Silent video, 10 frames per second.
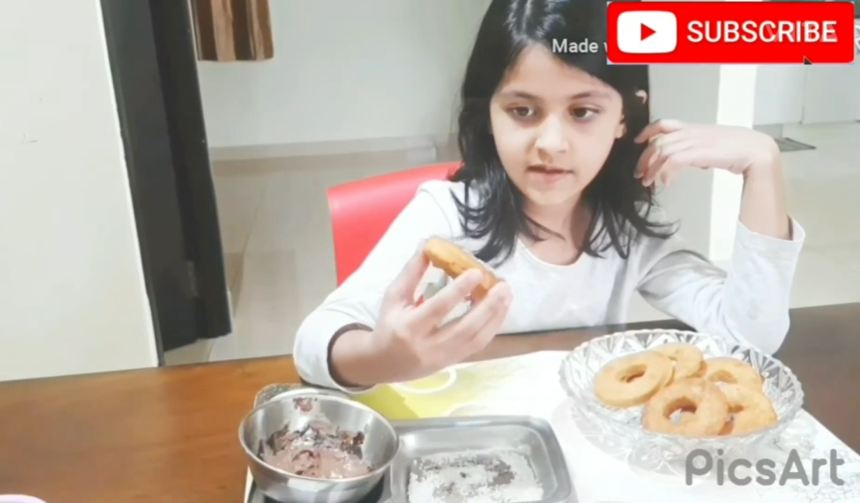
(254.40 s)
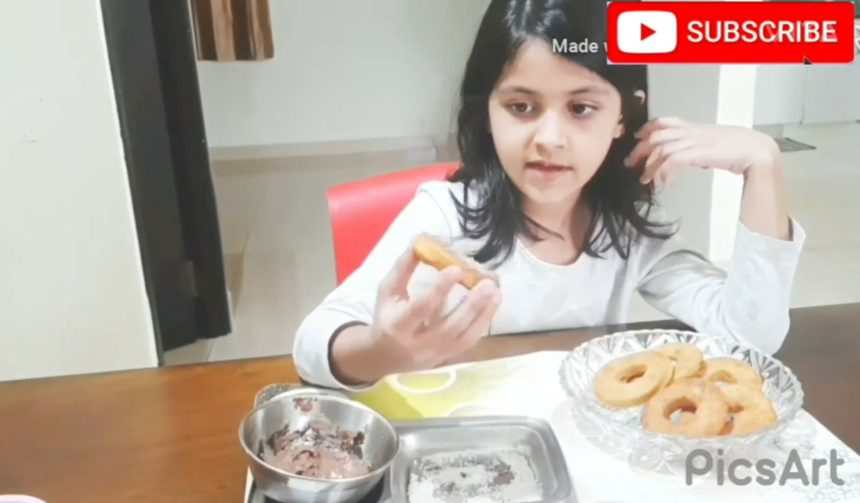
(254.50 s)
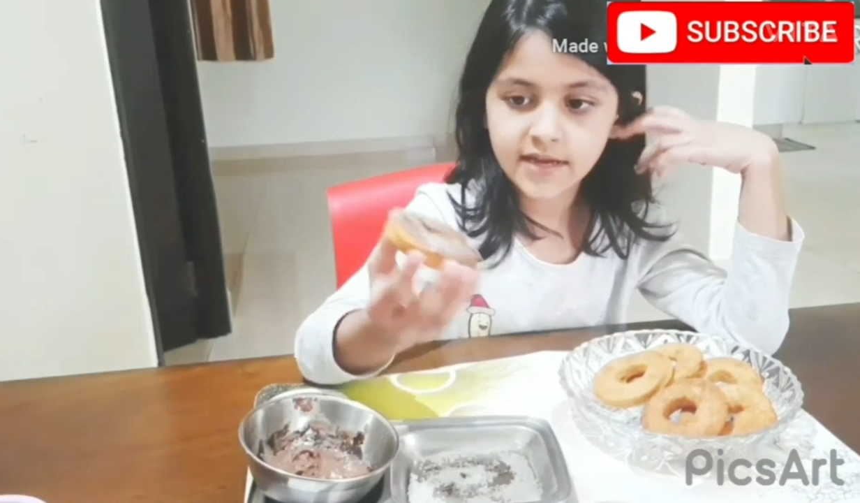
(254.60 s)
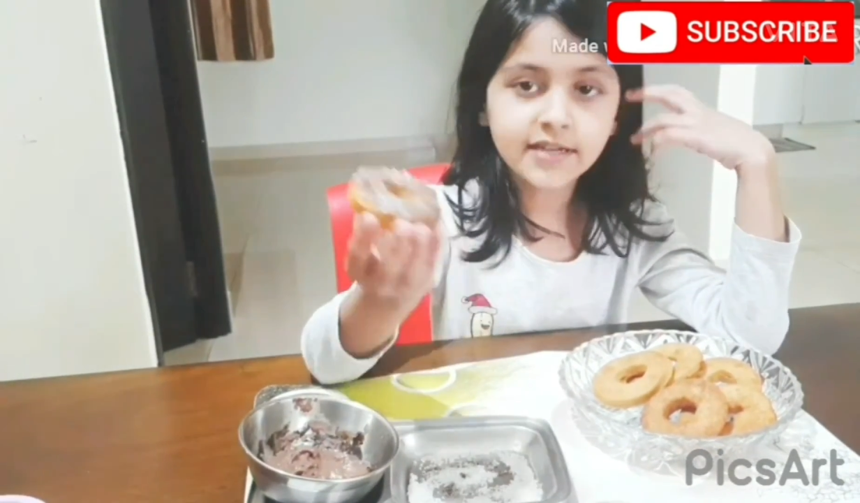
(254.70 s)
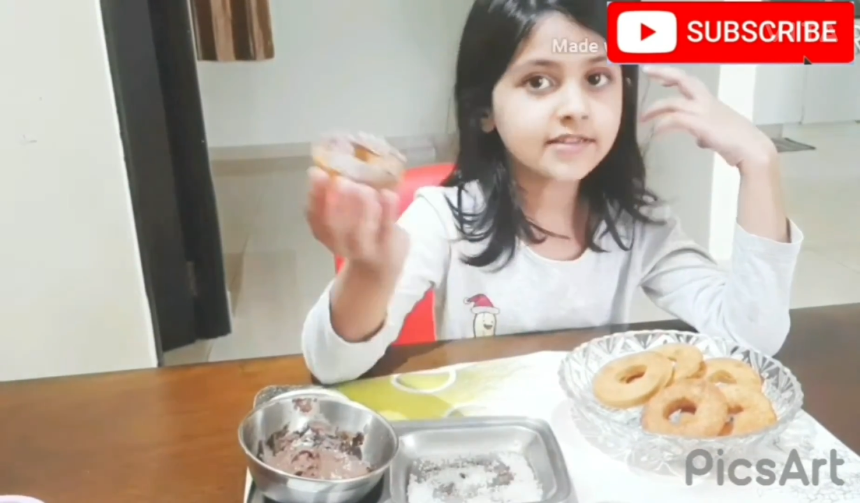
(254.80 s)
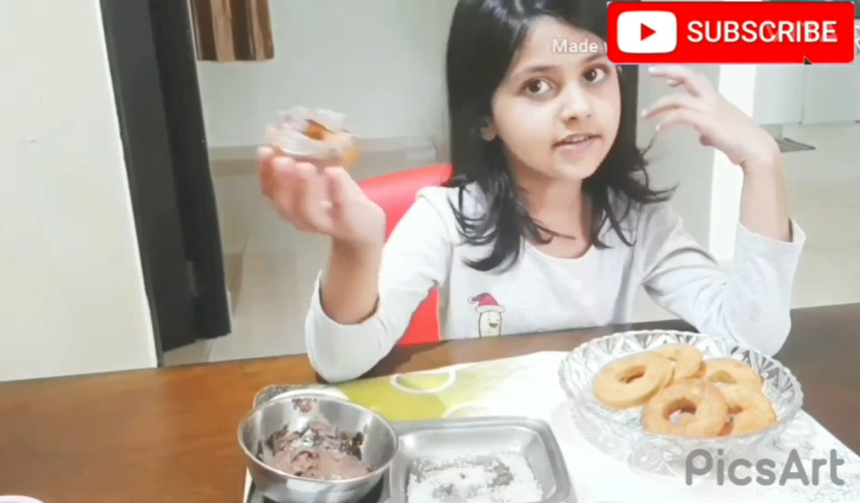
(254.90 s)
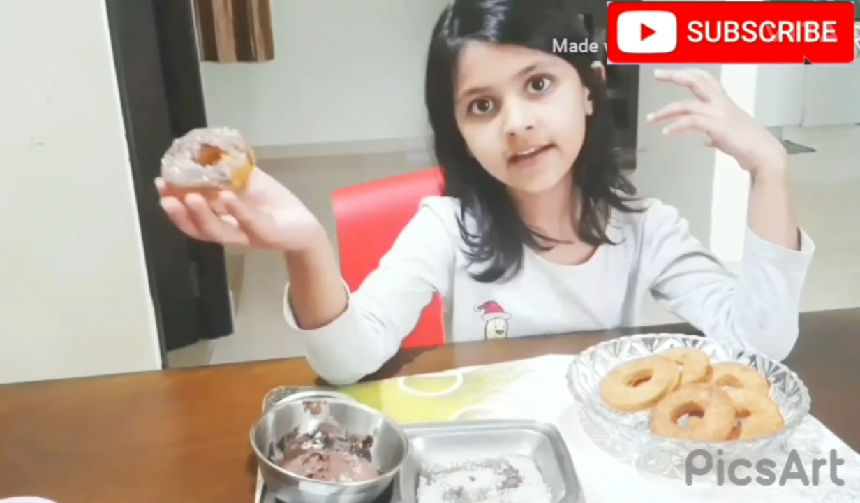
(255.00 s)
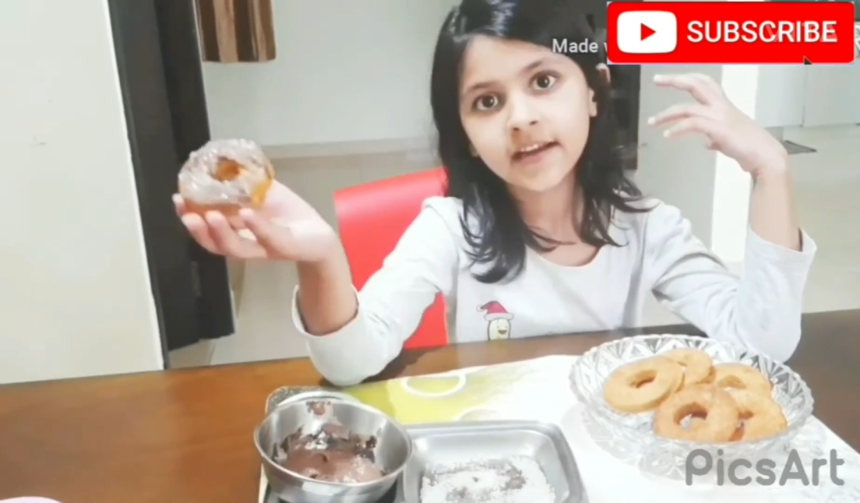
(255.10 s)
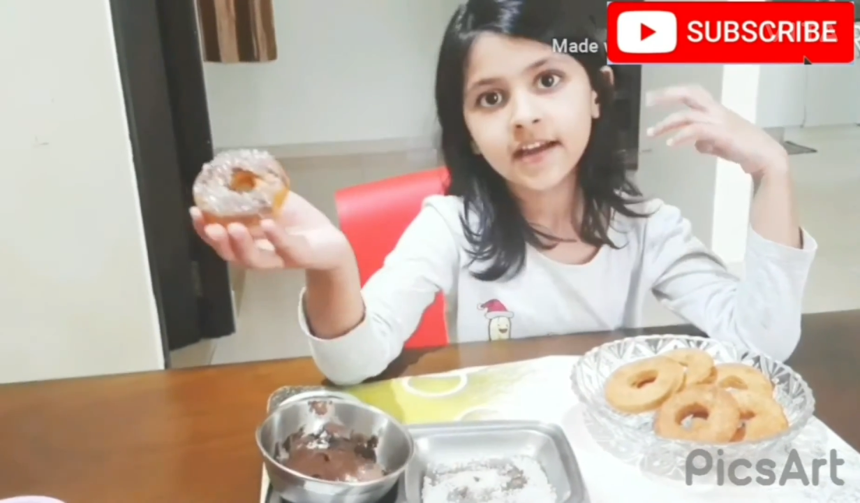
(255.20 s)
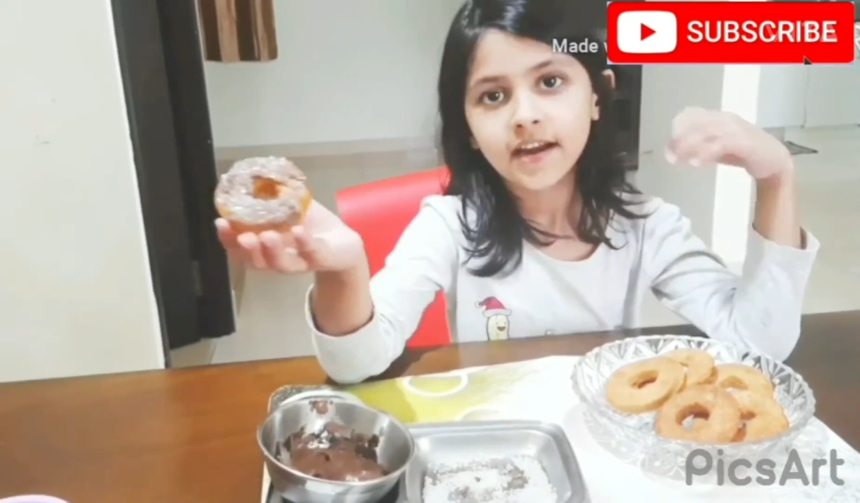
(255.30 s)
it's
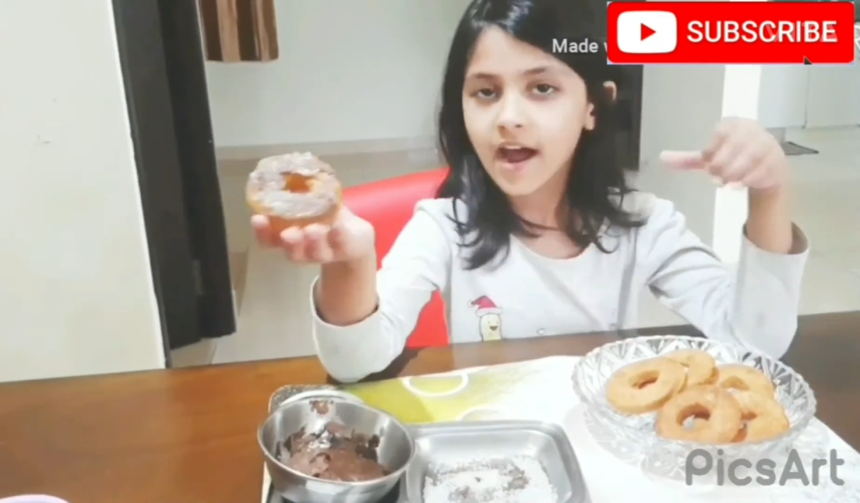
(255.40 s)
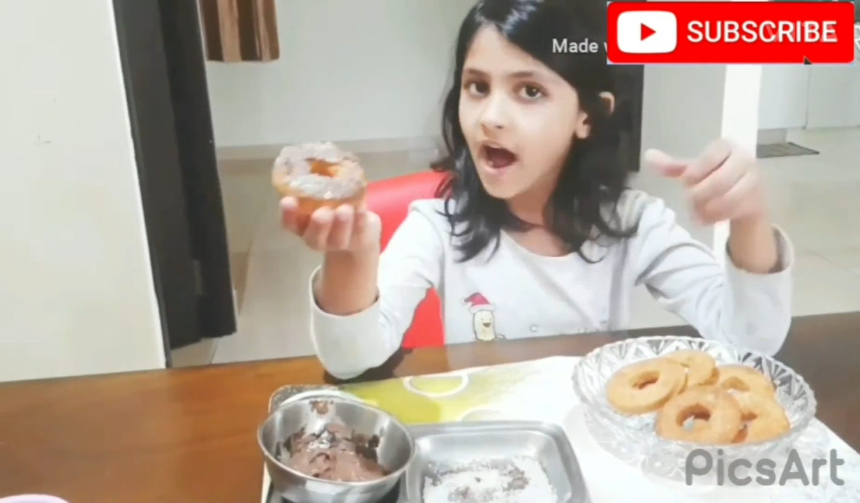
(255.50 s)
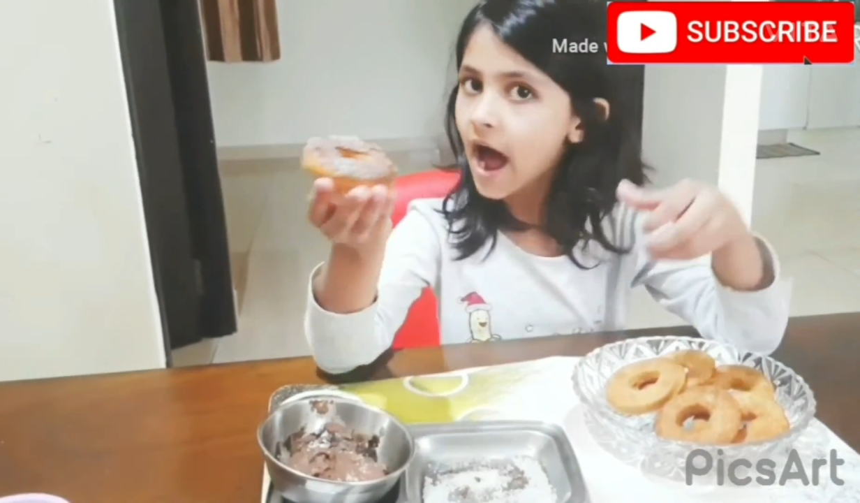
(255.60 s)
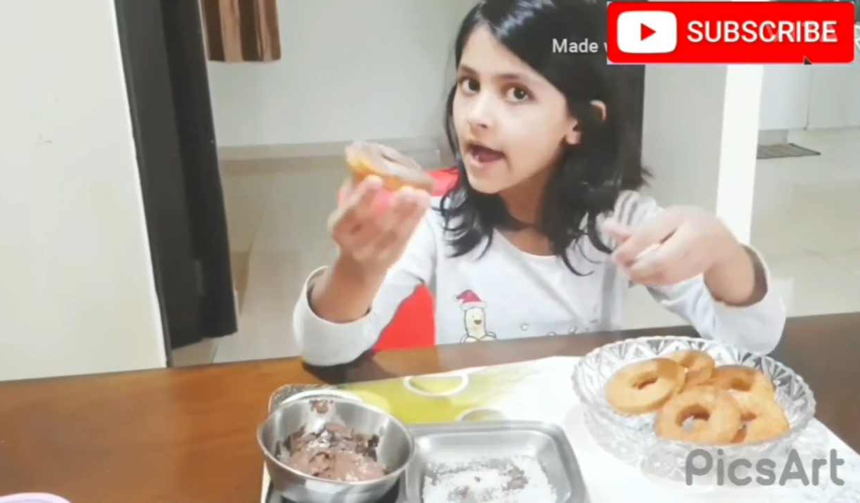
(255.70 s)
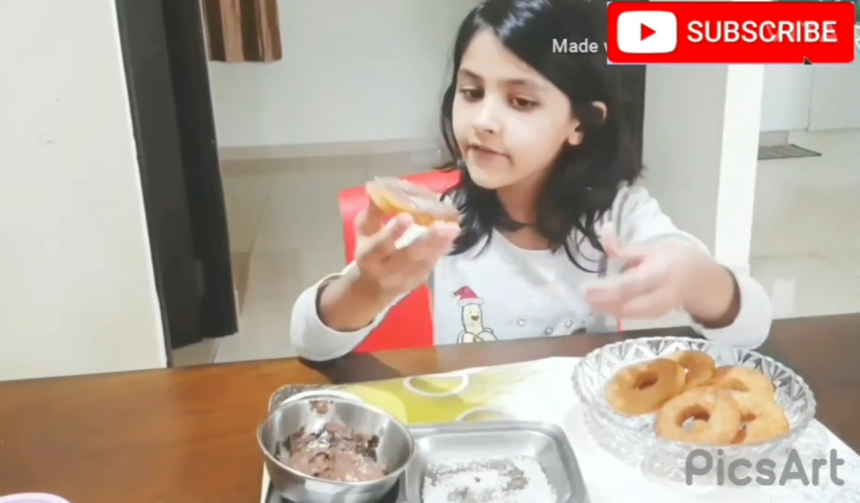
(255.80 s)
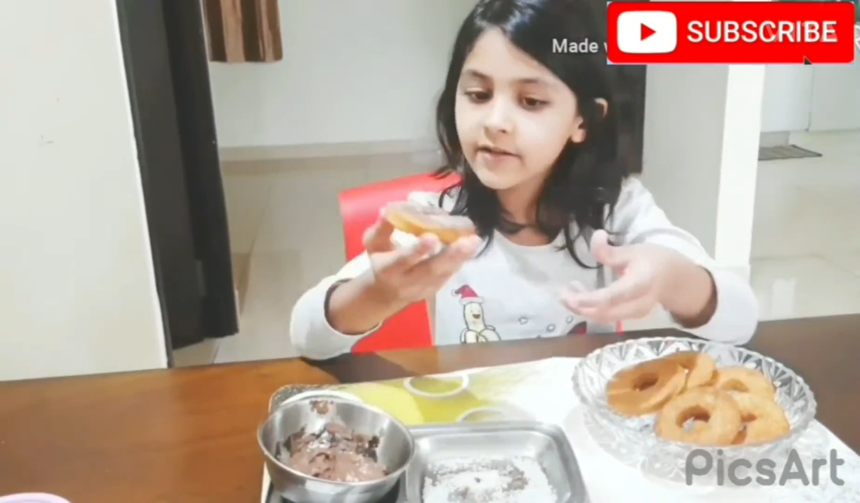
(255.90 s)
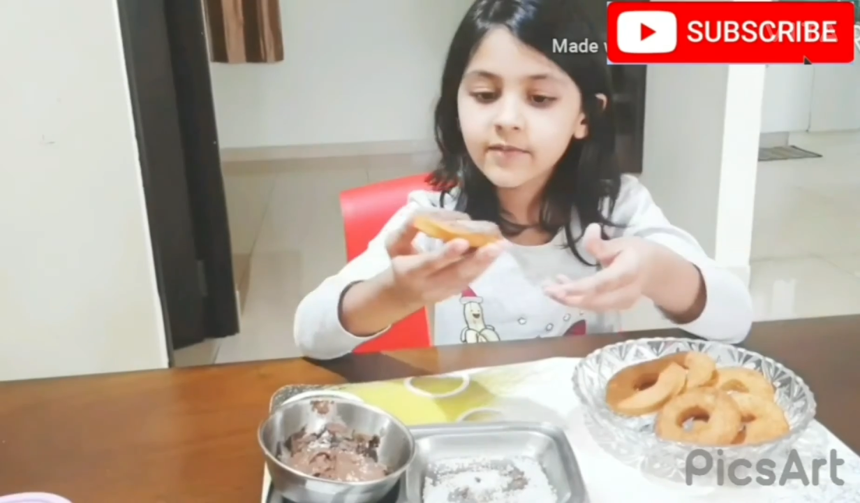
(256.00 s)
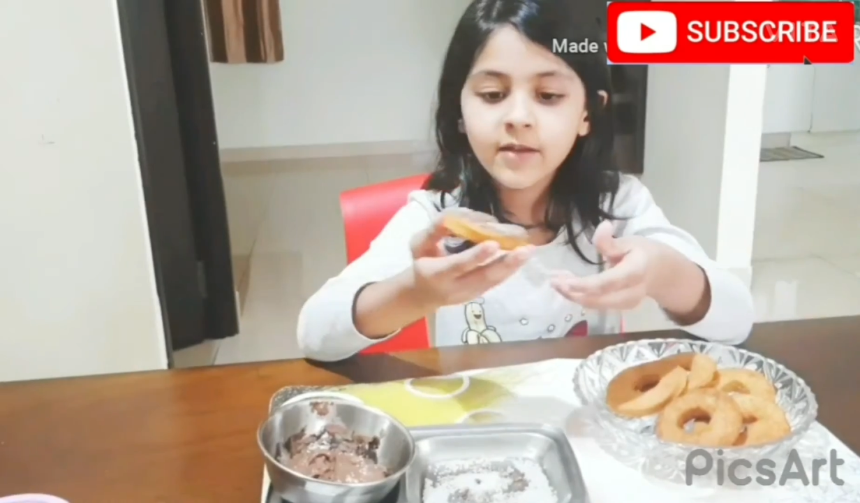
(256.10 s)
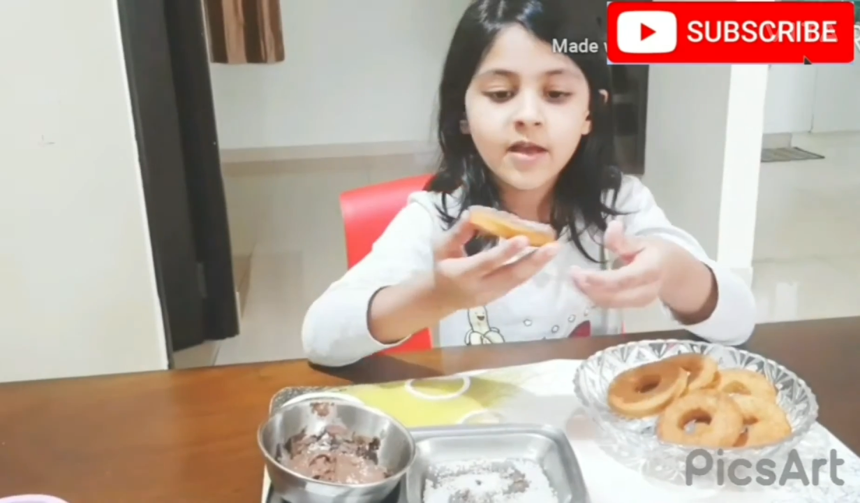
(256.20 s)
ready. I will